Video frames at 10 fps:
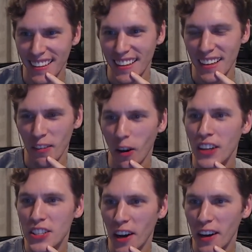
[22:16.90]
watch
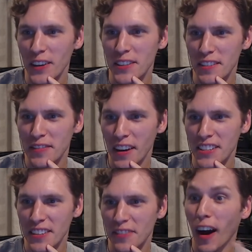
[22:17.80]
Otto's
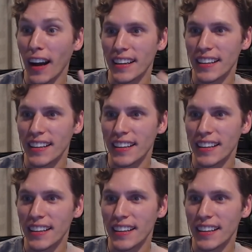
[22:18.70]
adventure? Fine.